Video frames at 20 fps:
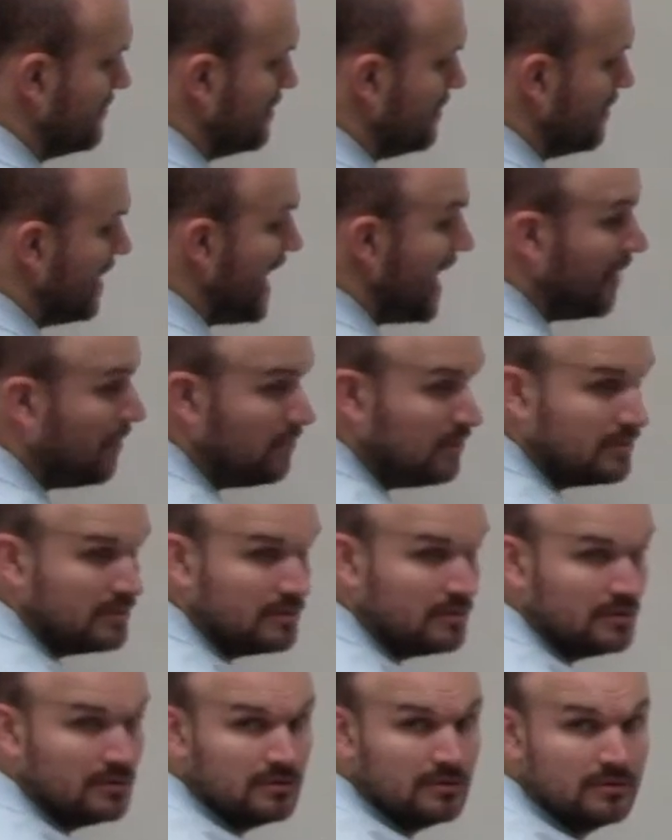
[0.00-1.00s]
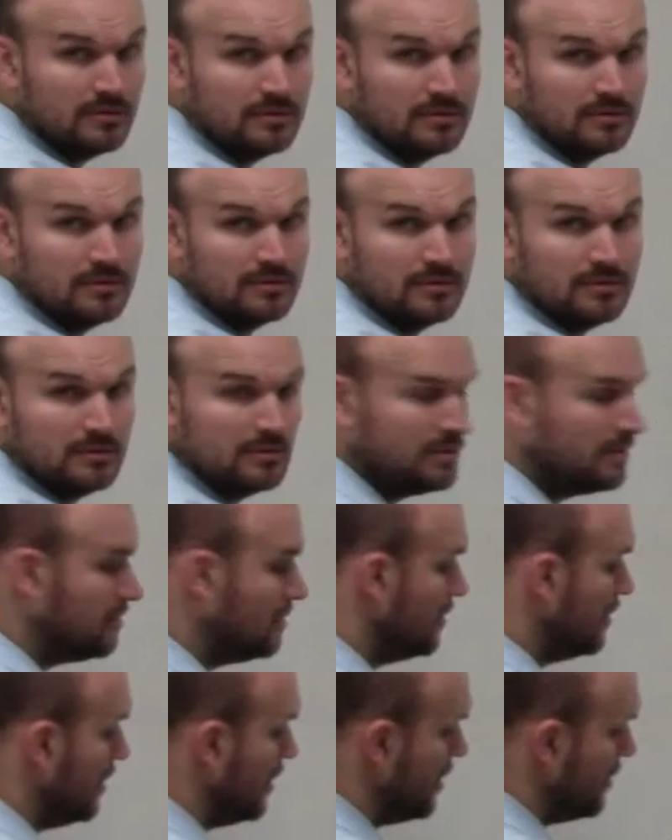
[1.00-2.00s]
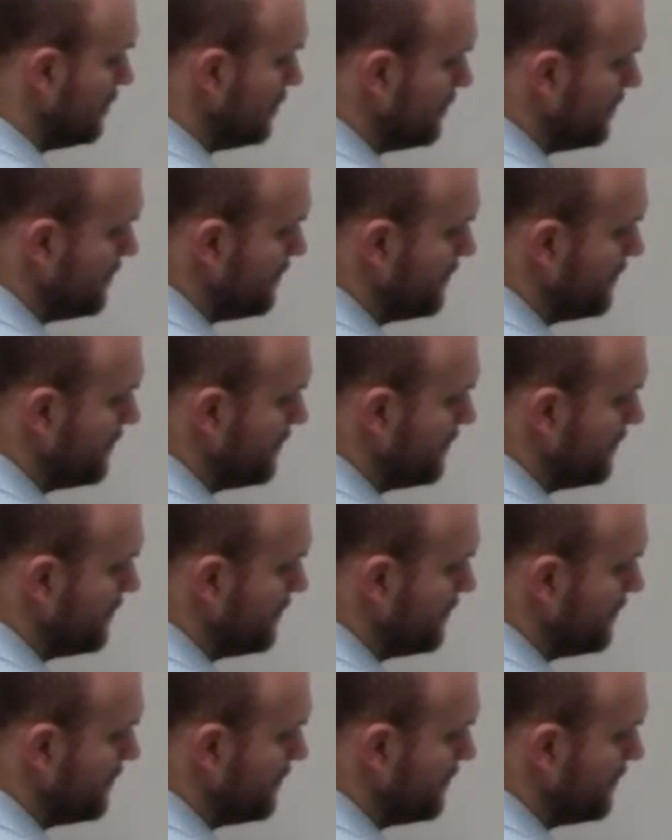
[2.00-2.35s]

How? Oh